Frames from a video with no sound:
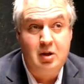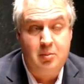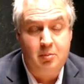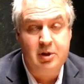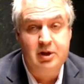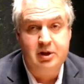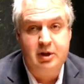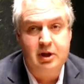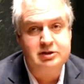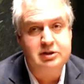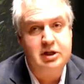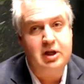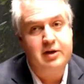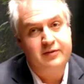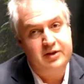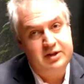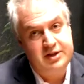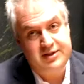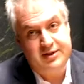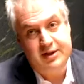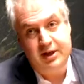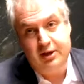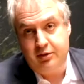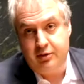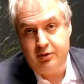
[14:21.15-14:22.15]
But a lot of it
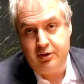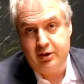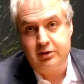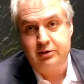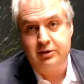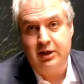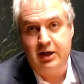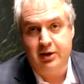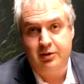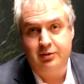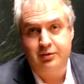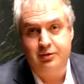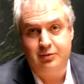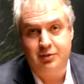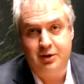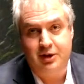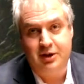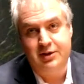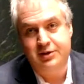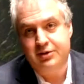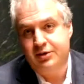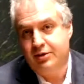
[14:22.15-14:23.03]
is done on the cloud, right?